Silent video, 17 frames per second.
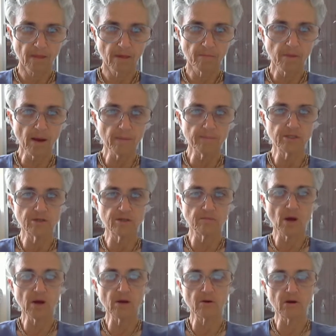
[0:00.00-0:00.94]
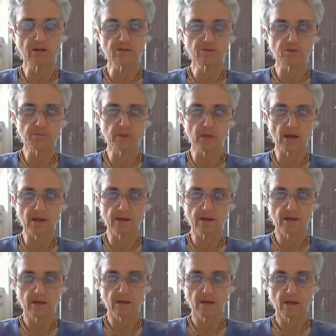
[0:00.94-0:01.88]
Babaji Maharaj replied,
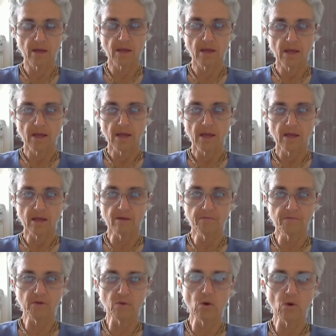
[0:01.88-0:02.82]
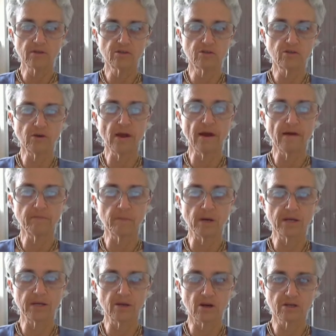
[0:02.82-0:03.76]
if he wants to have
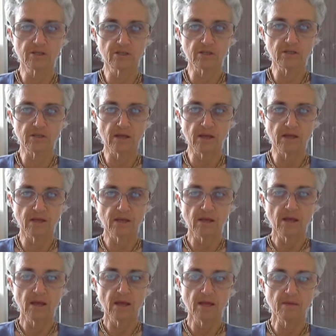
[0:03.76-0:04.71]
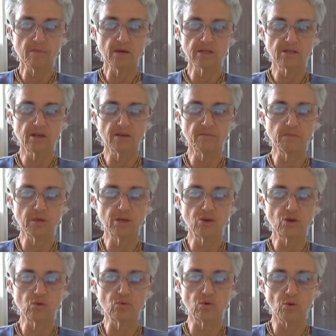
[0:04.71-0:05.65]
my darshan, then he must give me
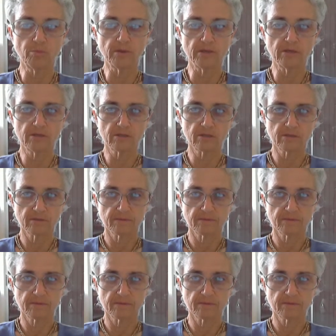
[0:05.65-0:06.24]
2 rupees.